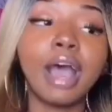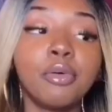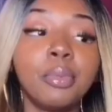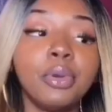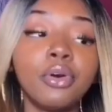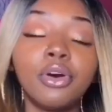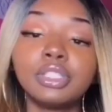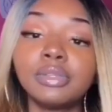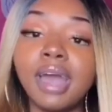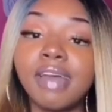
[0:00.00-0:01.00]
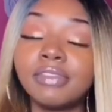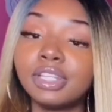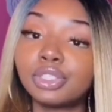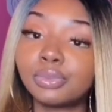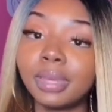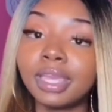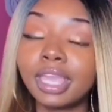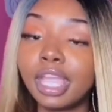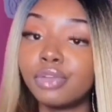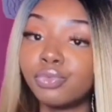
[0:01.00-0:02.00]
I will be also having this
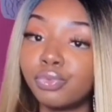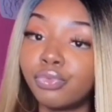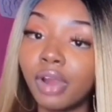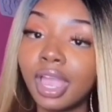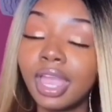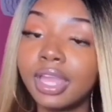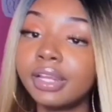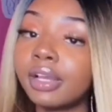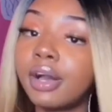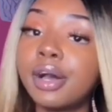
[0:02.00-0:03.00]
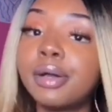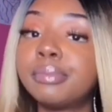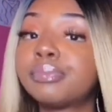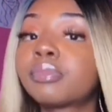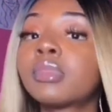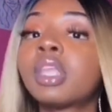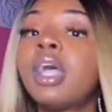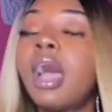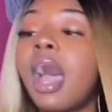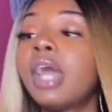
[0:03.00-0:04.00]
wig in red.
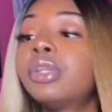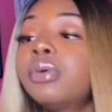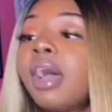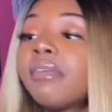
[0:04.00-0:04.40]
I do